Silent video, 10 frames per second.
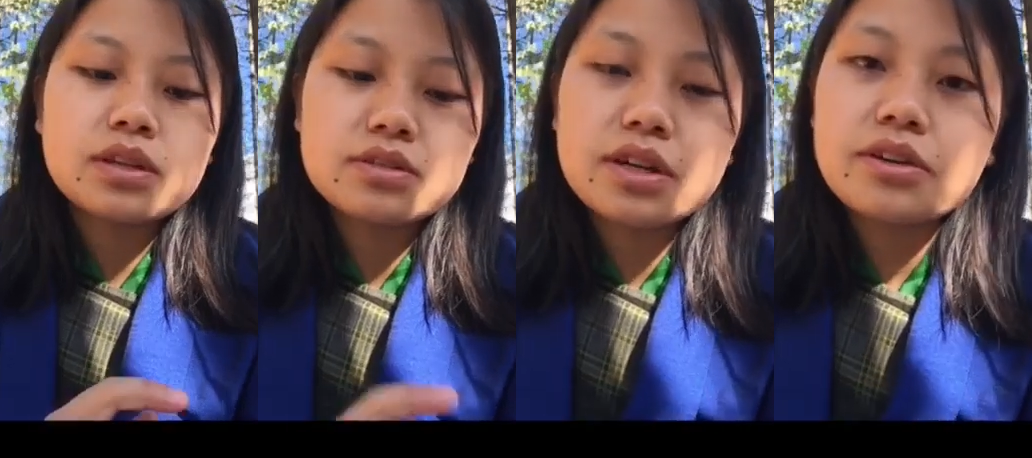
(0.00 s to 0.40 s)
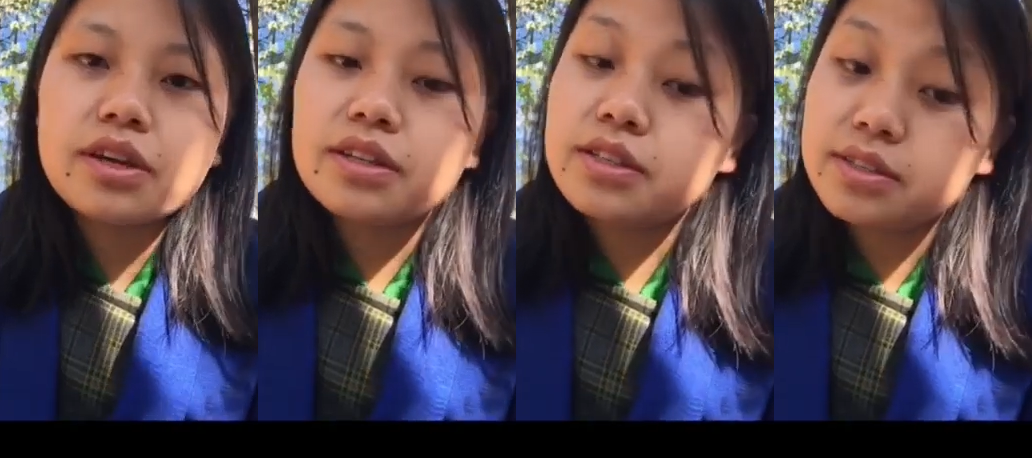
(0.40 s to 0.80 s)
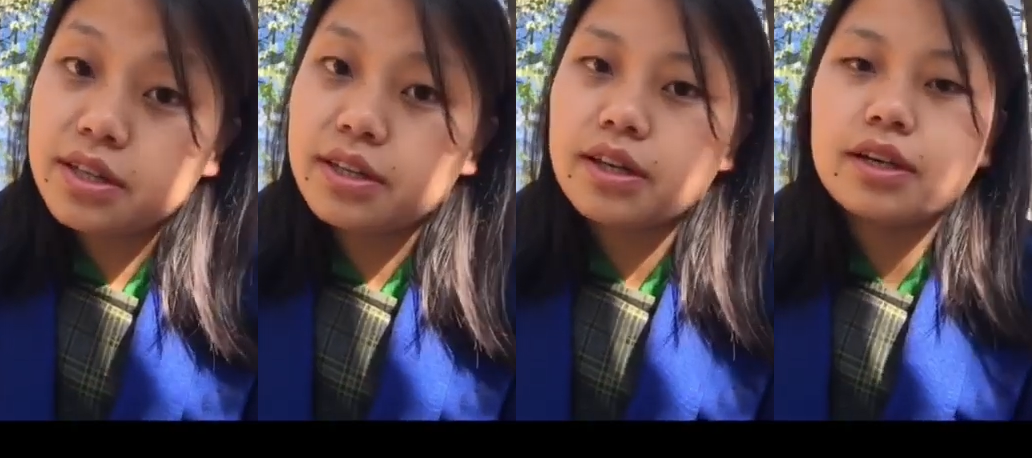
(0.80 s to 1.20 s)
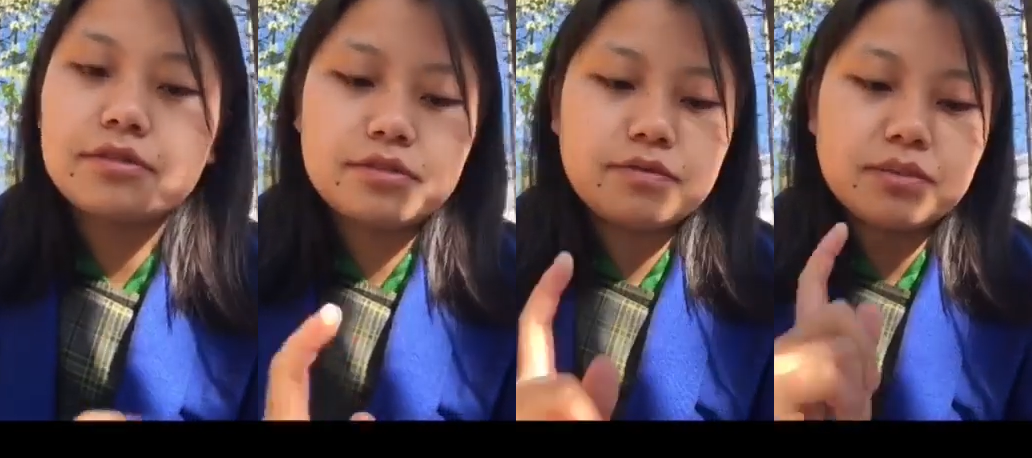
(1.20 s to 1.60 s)
direct and indirect. I've
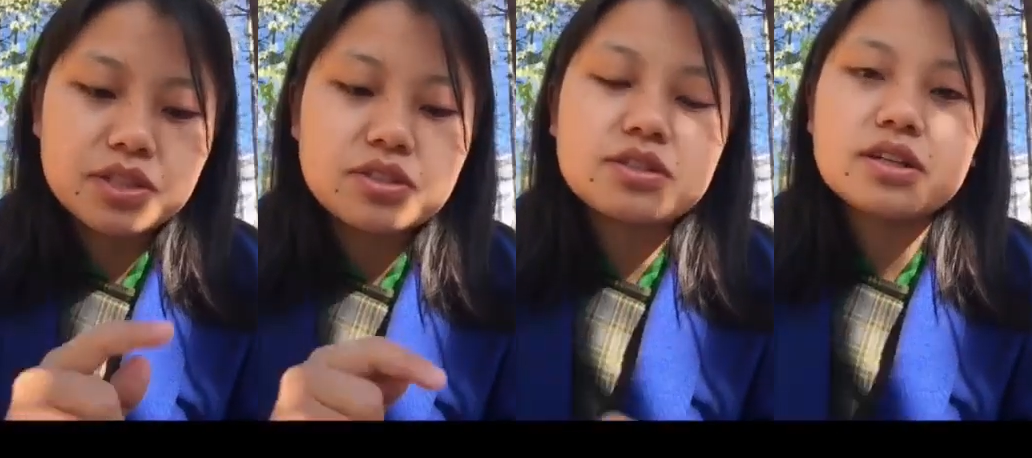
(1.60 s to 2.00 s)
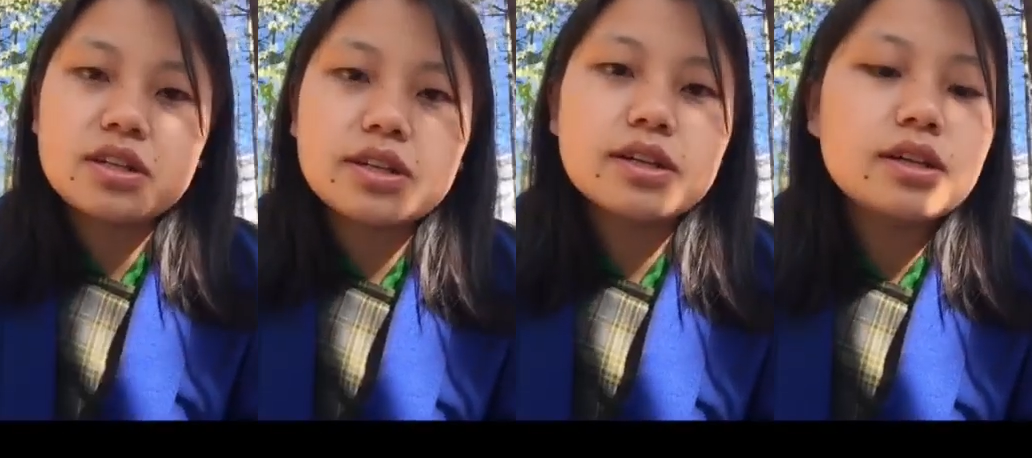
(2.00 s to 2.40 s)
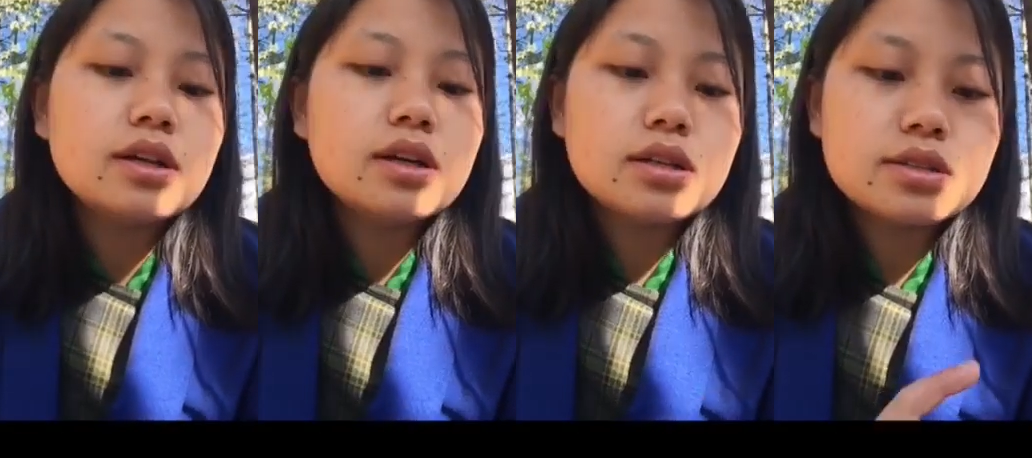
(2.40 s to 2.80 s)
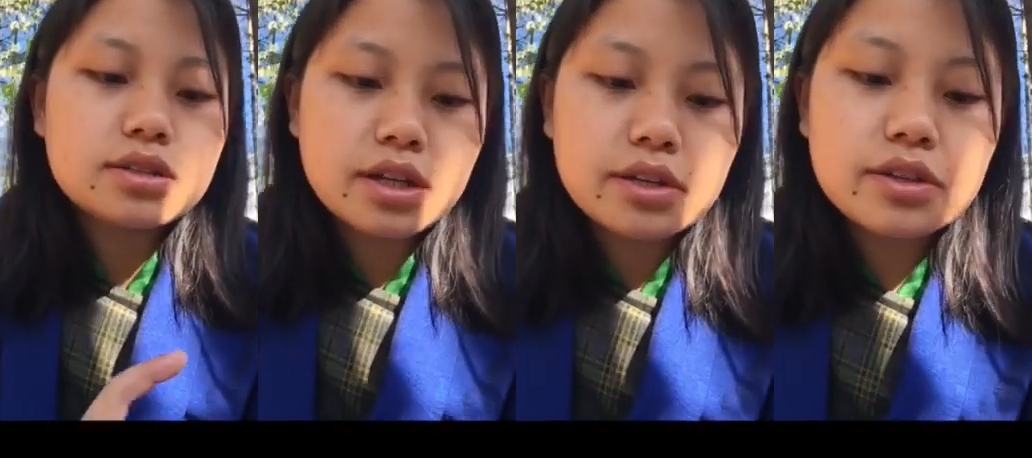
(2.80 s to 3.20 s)
mentioned earlier.
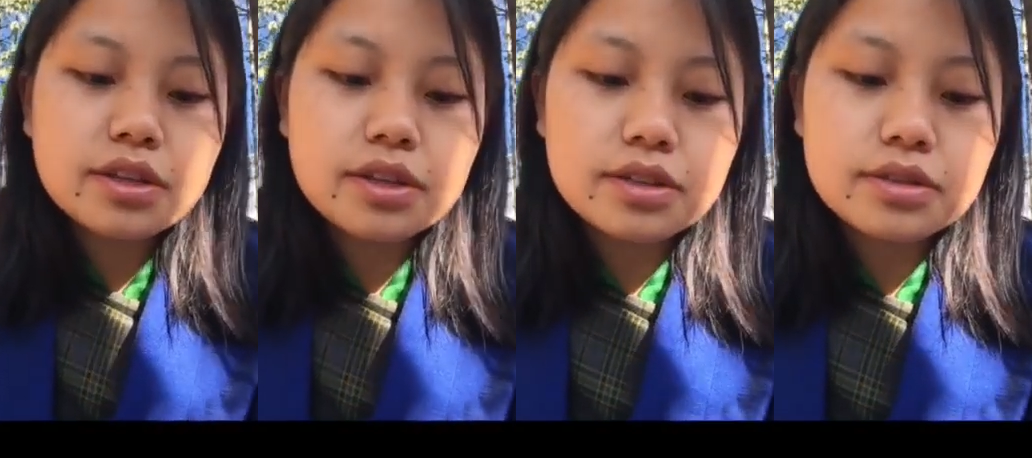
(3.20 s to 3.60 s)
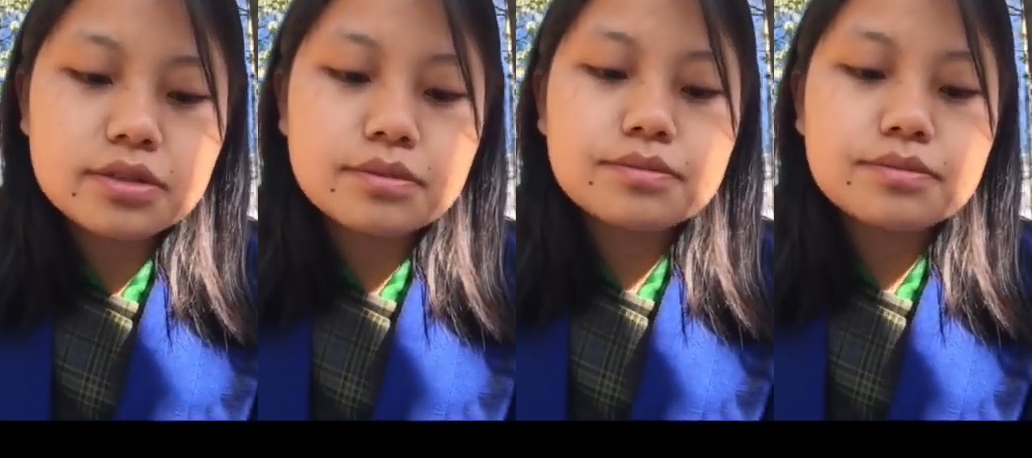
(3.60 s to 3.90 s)
Direct is